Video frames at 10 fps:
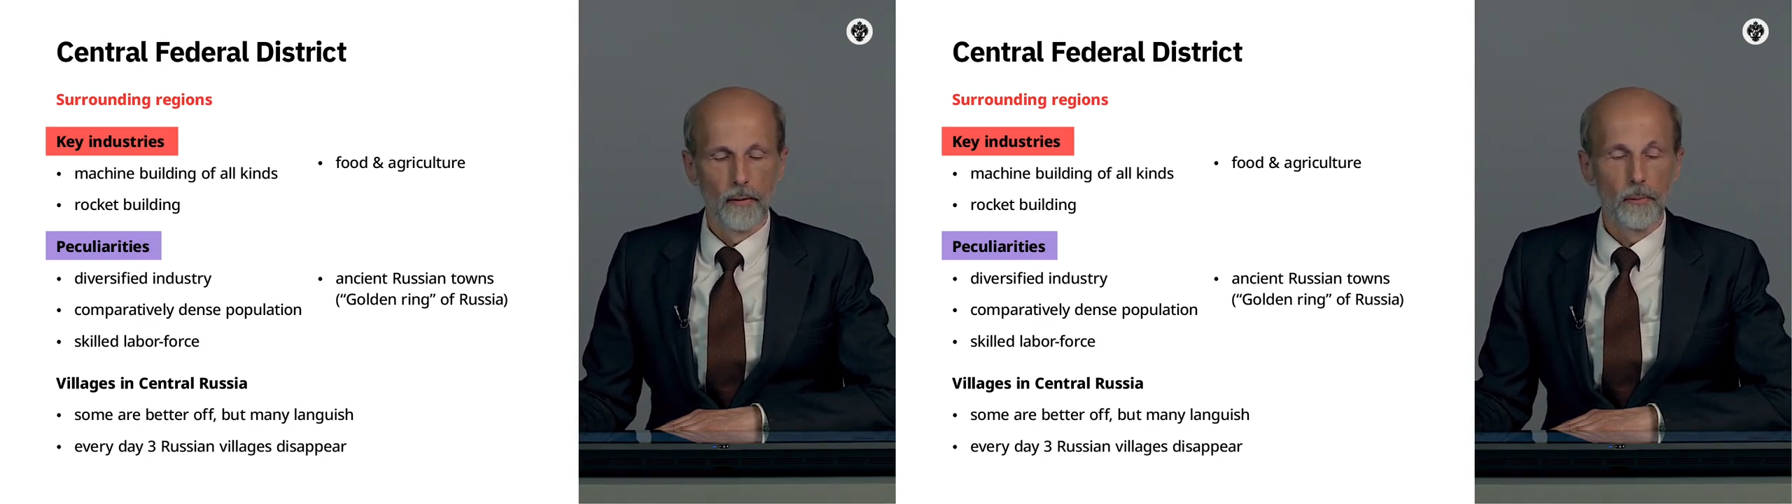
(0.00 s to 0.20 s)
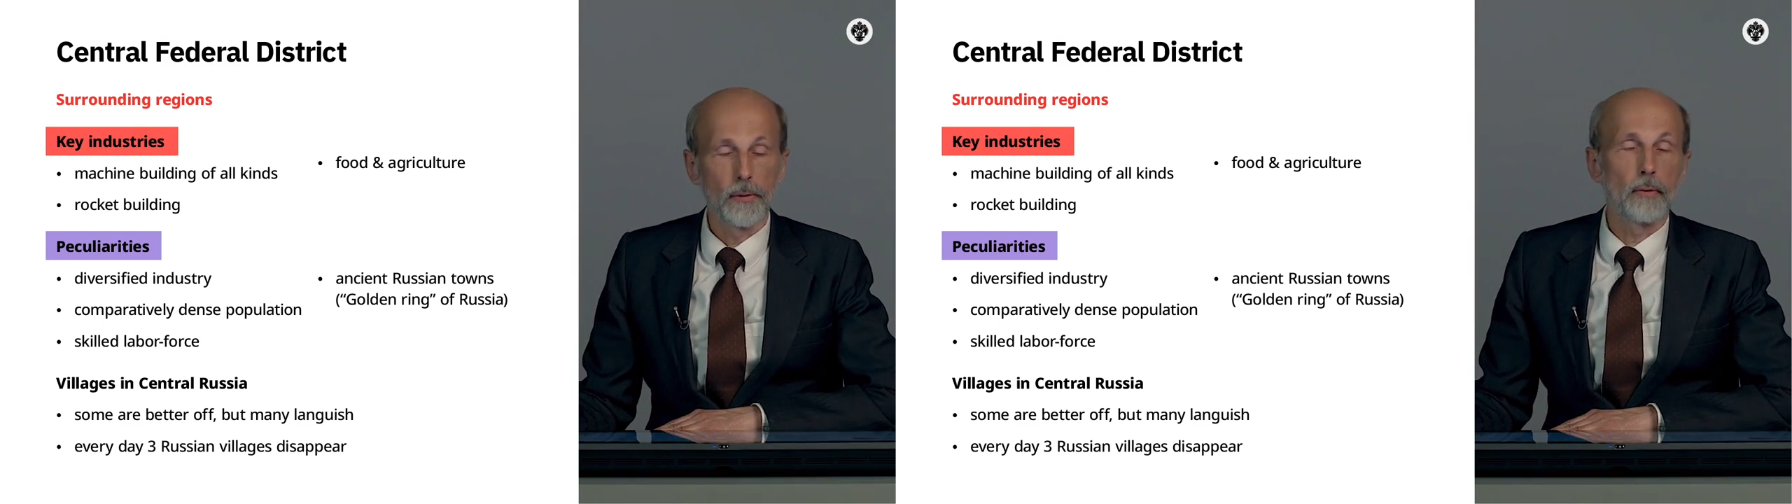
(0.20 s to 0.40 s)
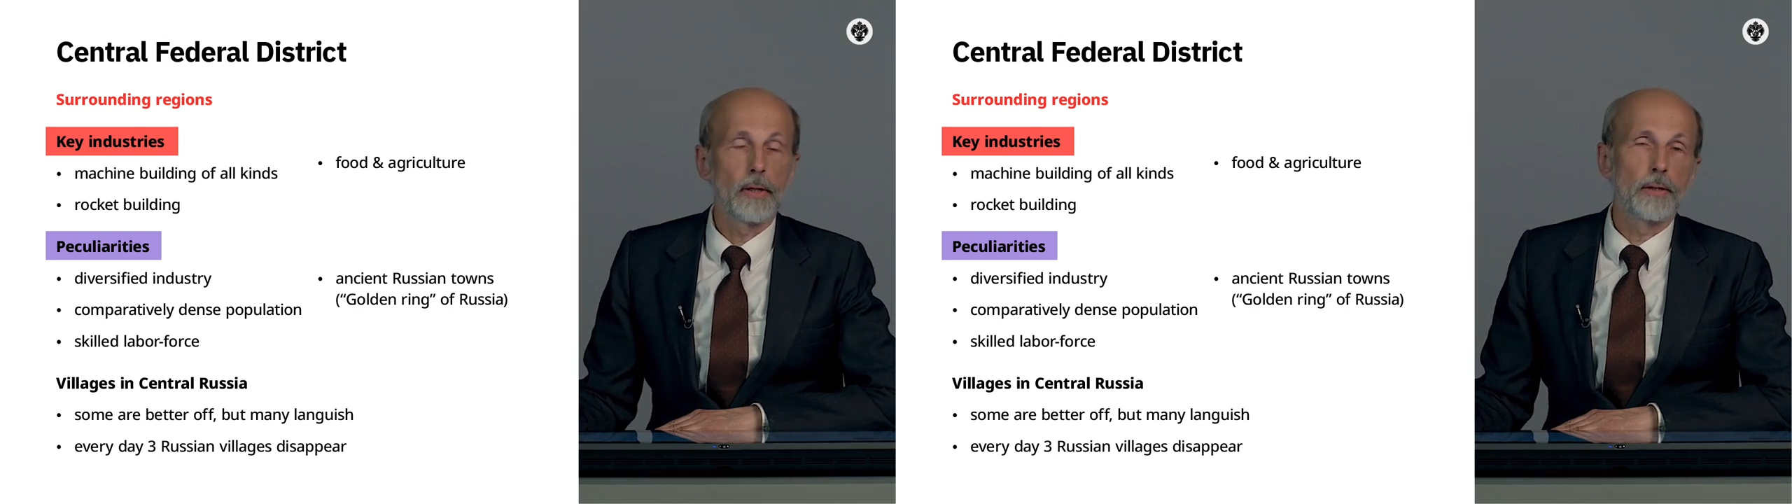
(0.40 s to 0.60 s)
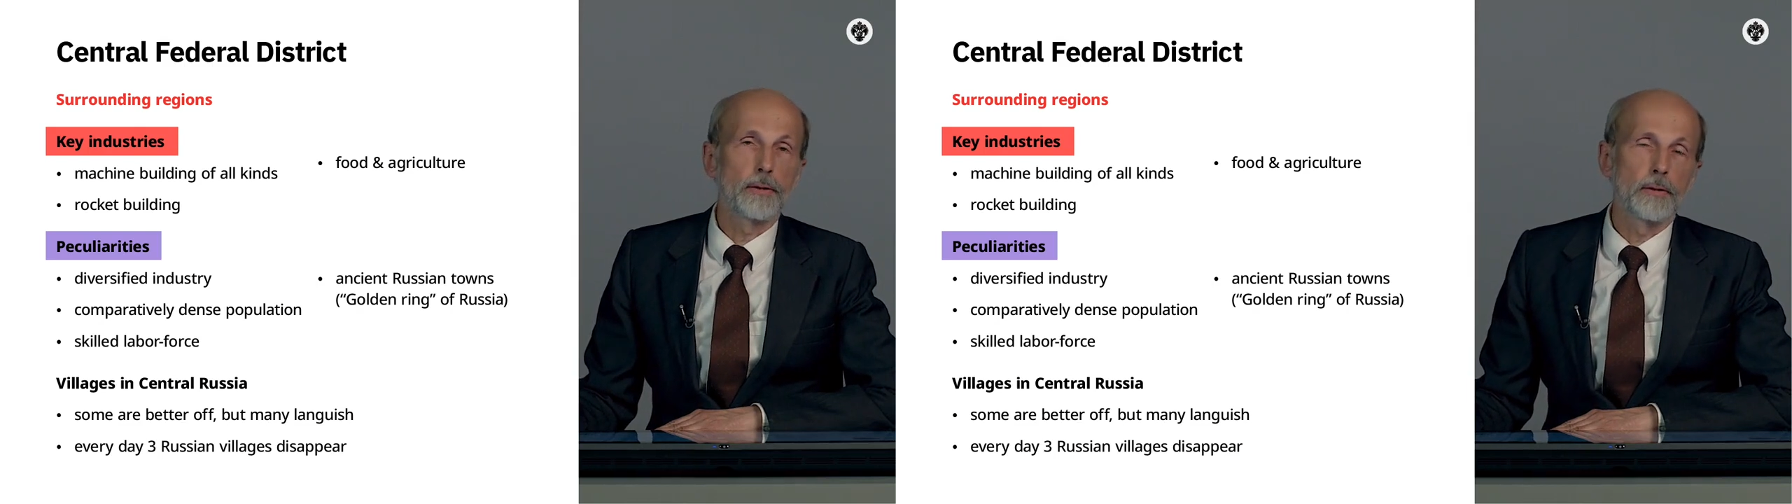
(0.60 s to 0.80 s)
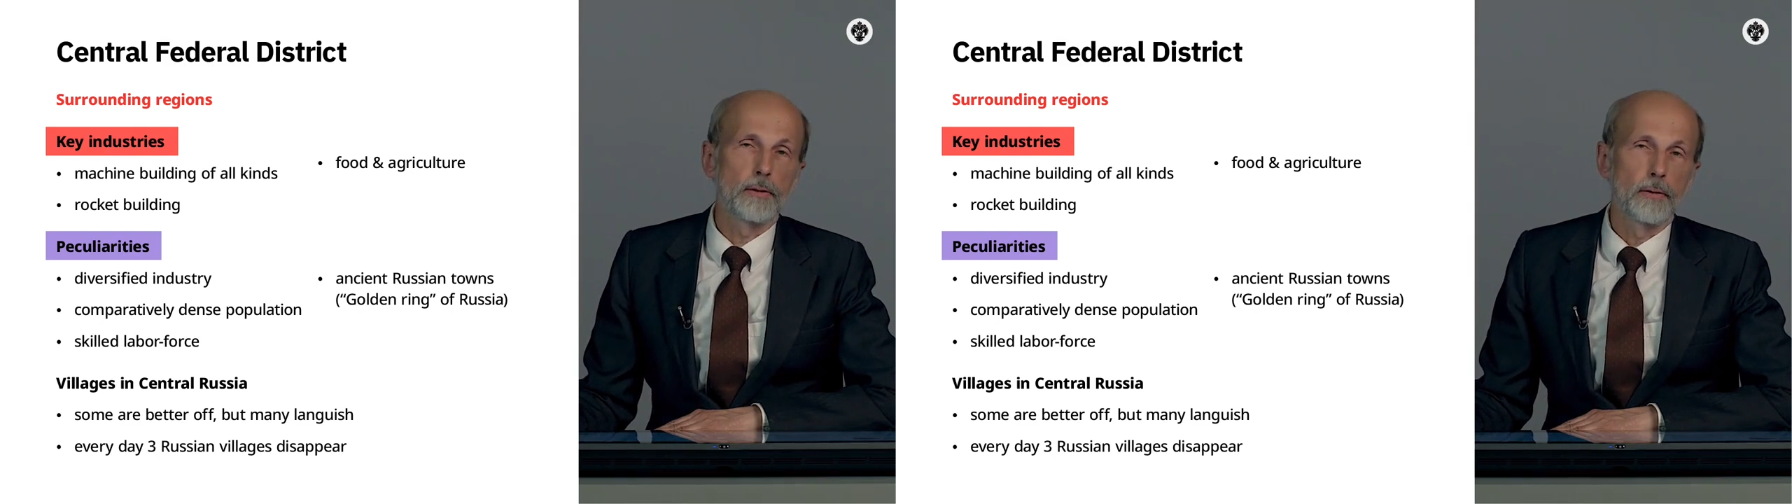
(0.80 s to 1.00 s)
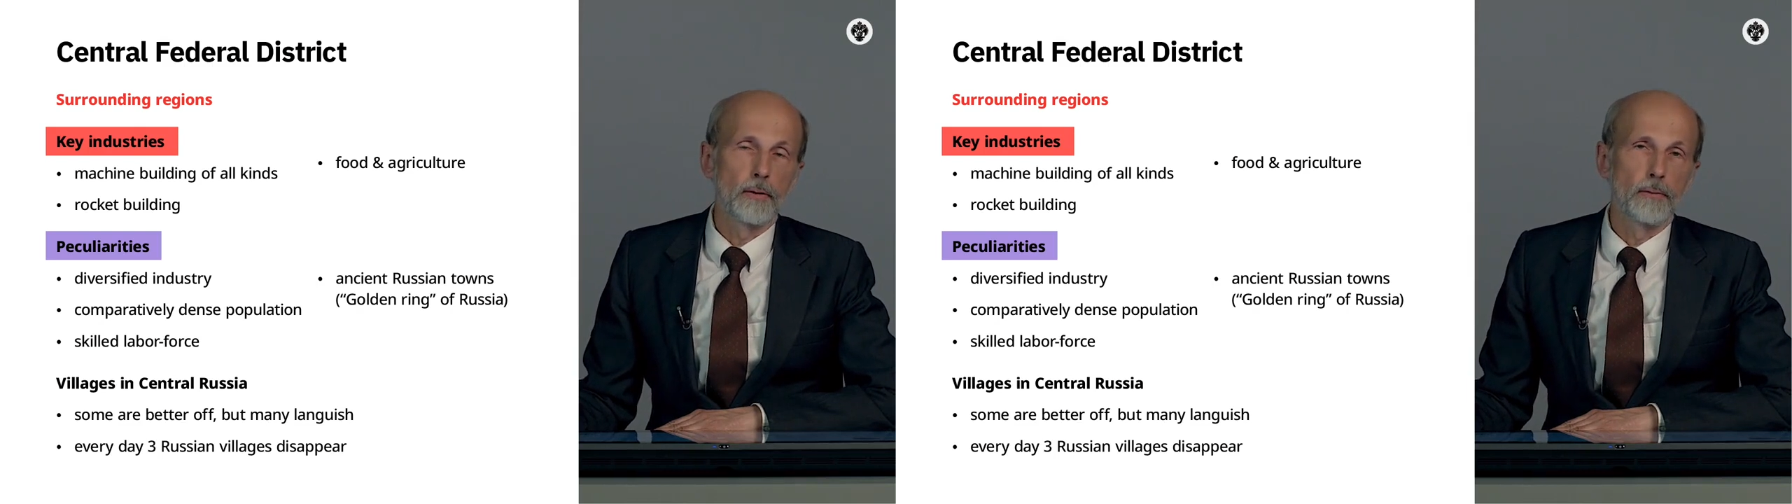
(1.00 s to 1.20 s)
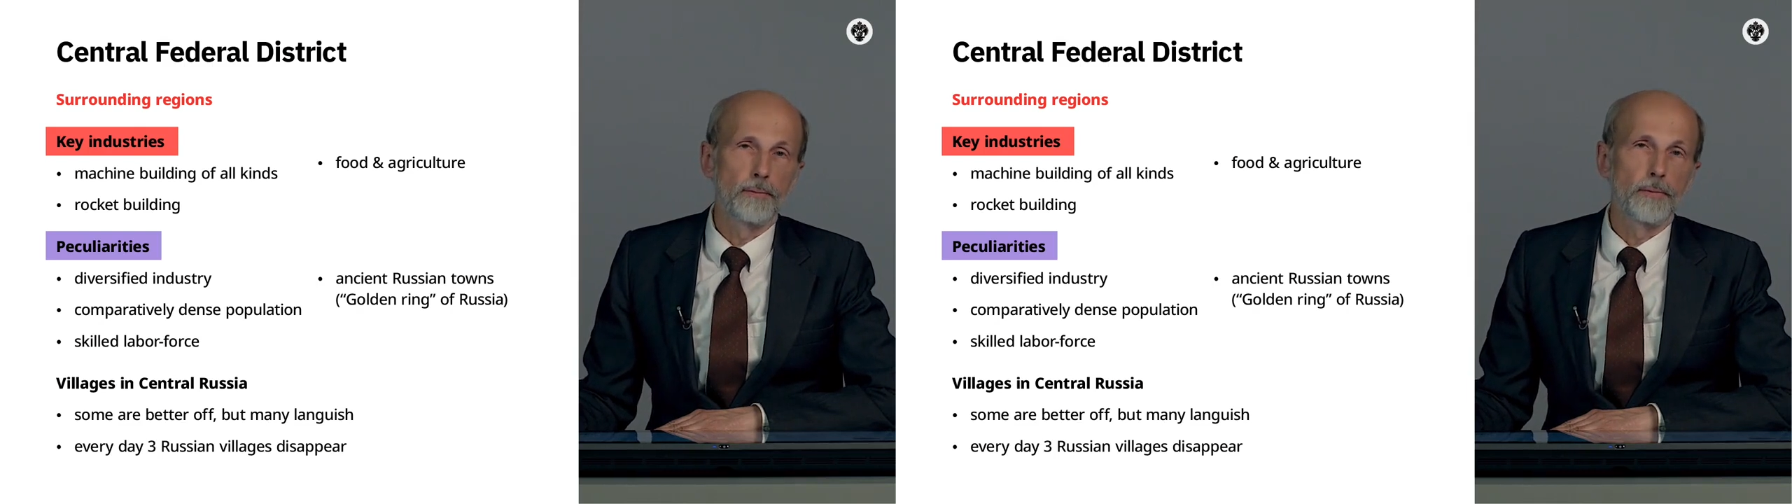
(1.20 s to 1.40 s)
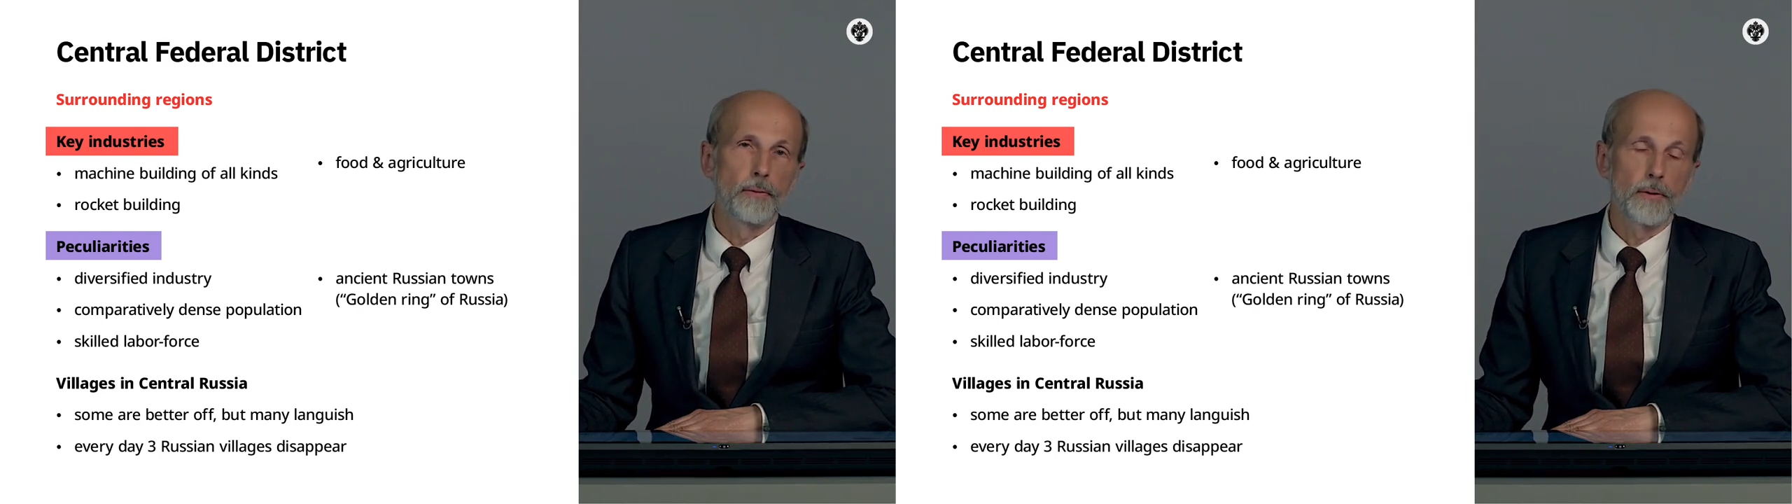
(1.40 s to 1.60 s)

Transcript: Peculiarity of